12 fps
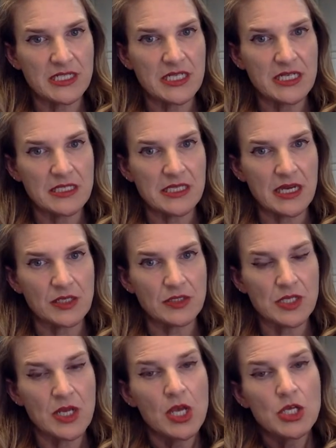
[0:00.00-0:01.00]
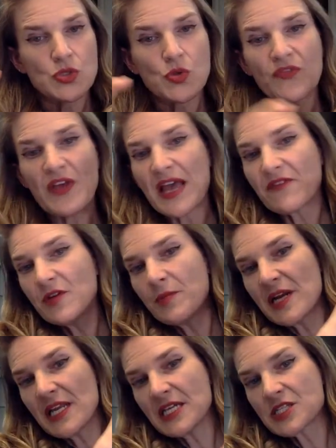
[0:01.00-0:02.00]
T cells. So if
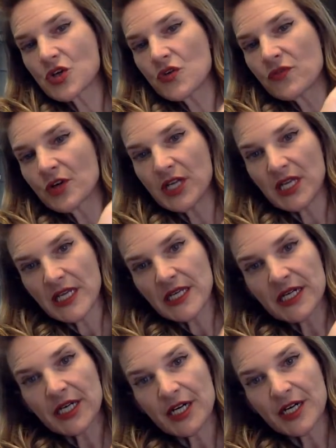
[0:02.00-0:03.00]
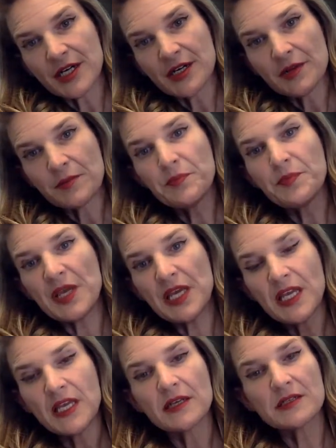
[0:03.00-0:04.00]
everybody is over here
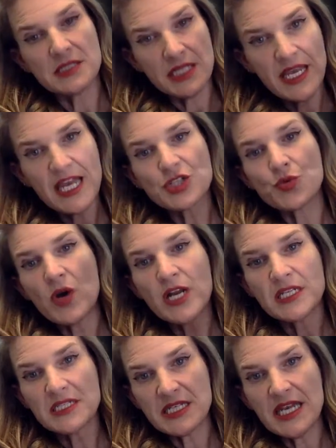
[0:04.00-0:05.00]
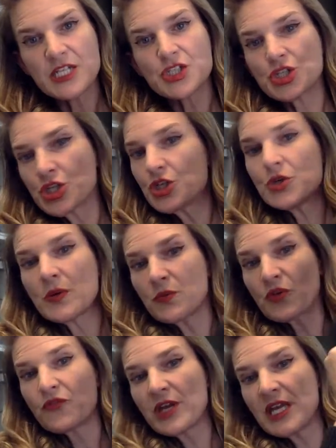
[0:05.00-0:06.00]
being TH1 and TH2 and
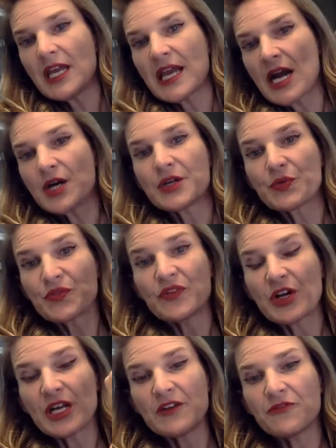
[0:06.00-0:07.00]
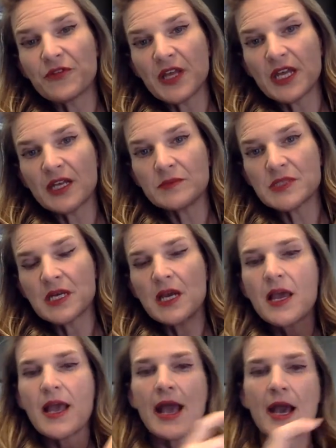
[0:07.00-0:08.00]
we're freaking out and we're very inflamed,
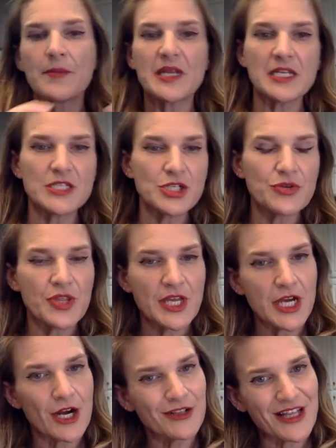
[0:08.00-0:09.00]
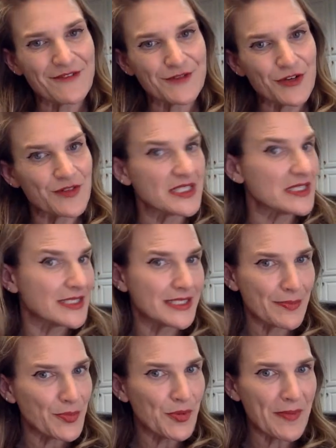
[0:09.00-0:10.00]
how many do you think are left over? This is a
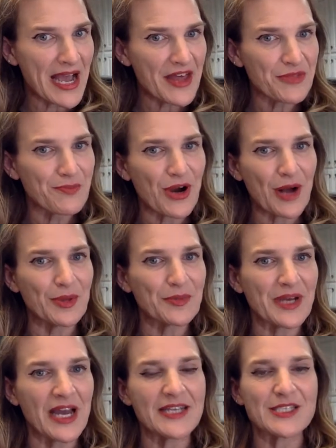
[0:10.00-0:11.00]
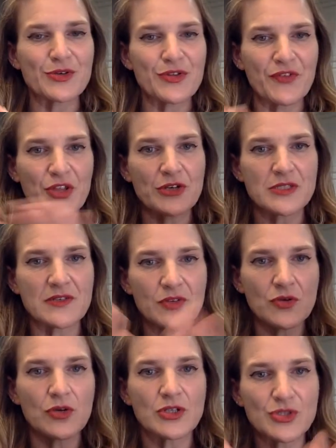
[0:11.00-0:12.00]
simple math problem, guys. So for those of
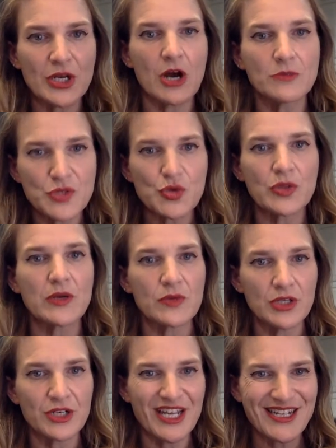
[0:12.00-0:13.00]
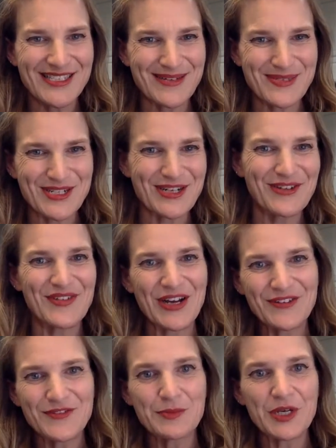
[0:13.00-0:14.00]
you who are doing homeschooling with your kids, I'm sure you're
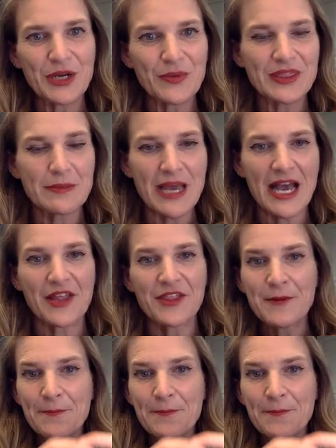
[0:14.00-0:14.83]
very familiar with the math.